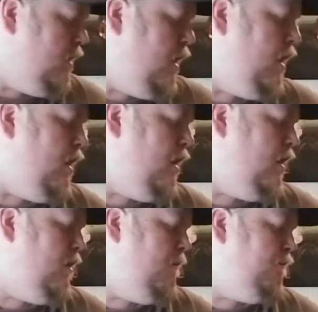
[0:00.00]

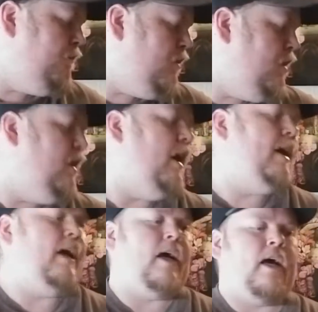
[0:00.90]
I
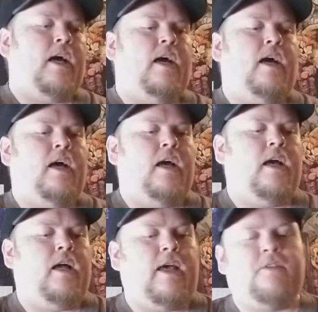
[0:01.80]

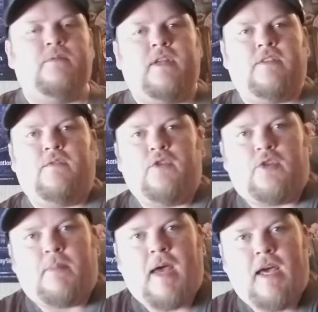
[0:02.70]
got X-Men Days of
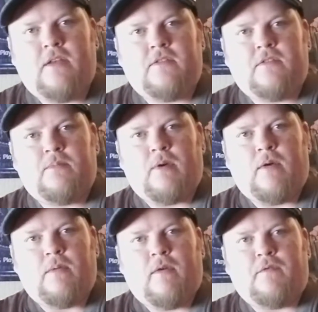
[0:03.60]
Future Past.
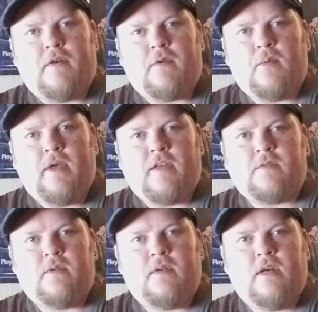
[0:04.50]
Probably one of my favorite
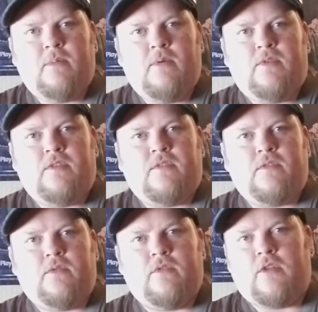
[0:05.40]
X-Men movies.
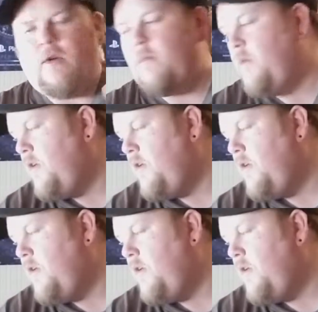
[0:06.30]
This one's dope.